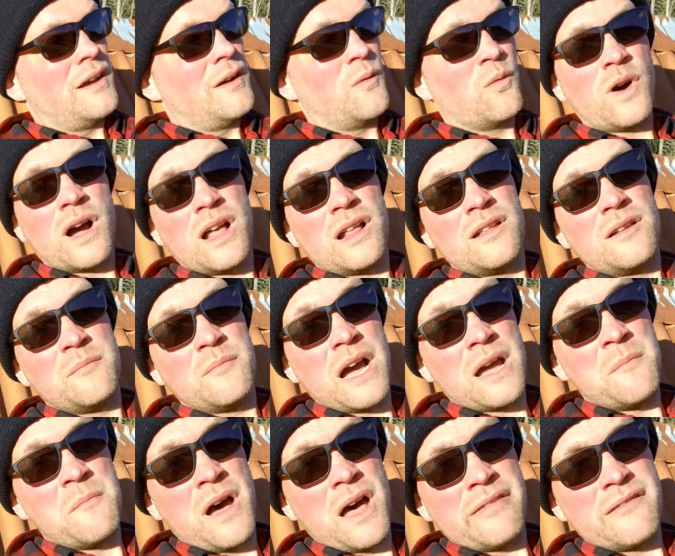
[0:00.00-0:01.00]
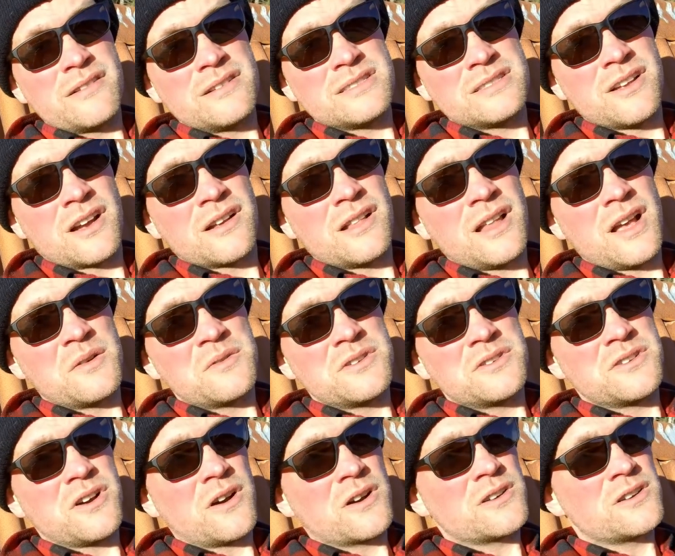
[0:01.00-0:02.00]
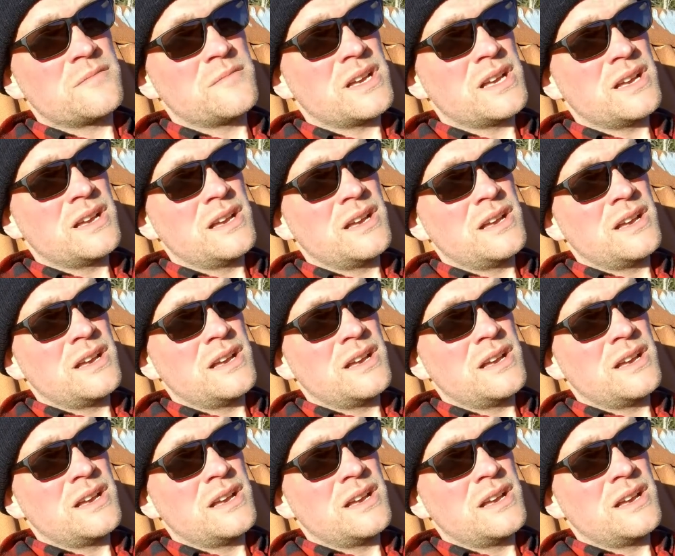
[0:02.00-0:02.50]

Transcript: While my mother is not allowed to talk to me.